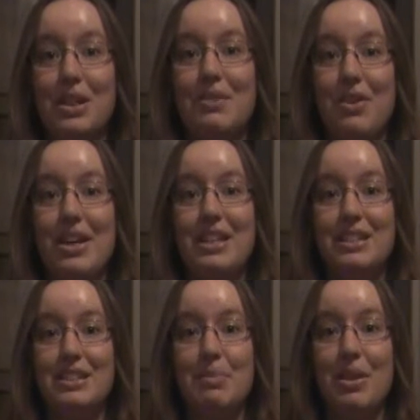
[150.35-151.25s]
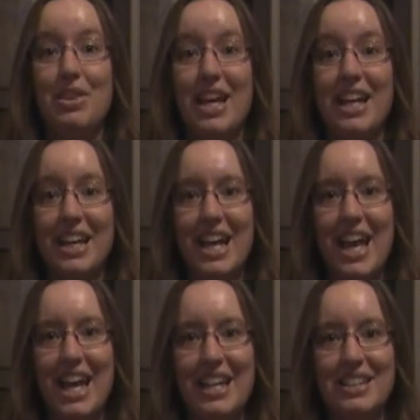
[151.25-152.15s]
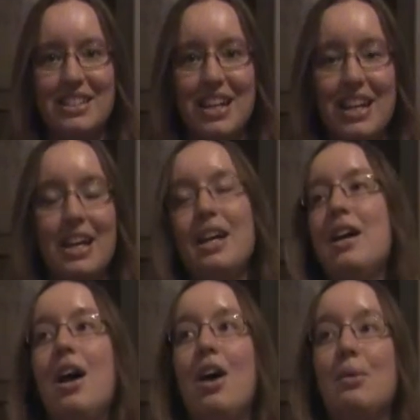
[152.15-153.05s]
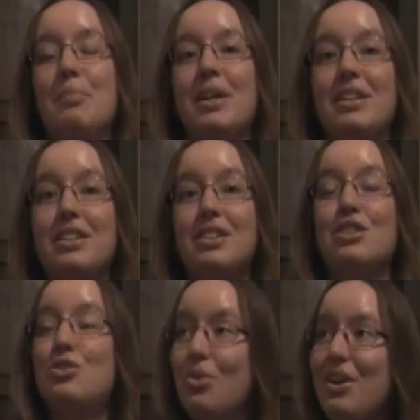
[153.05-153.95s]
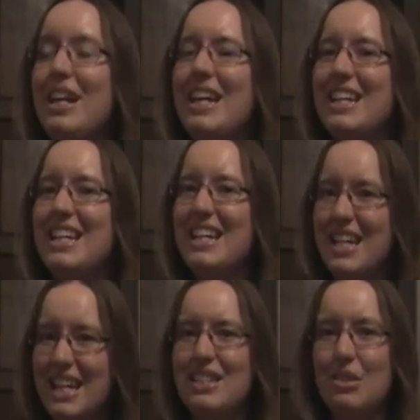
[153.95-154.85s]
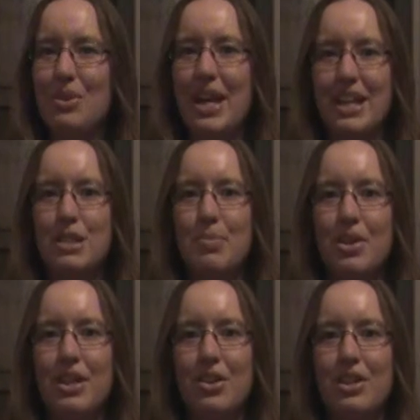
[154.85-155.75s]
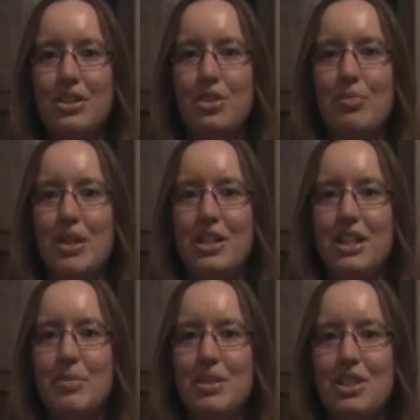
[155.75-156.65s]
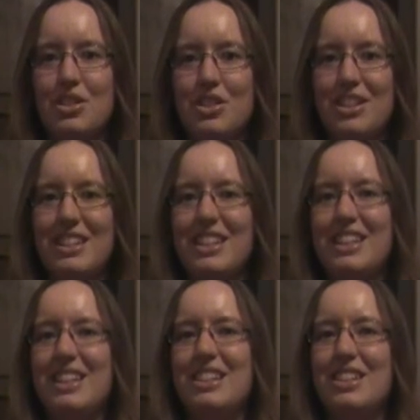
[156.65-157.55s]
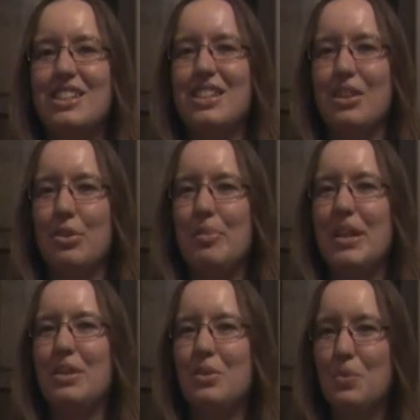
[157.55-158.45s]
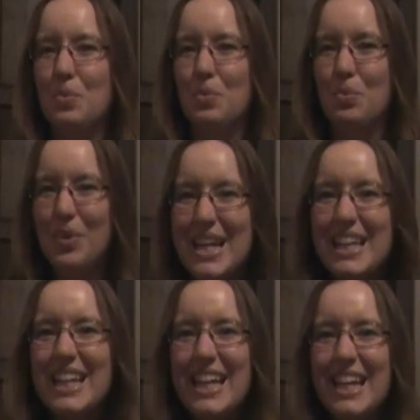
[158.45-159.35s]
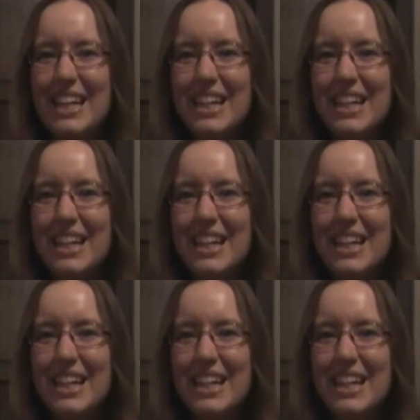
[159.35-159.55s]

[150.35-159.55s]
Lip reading: very sympathetic, and but the story, it's okay. It's pretty good. Too much exposition, just a little bit. Really,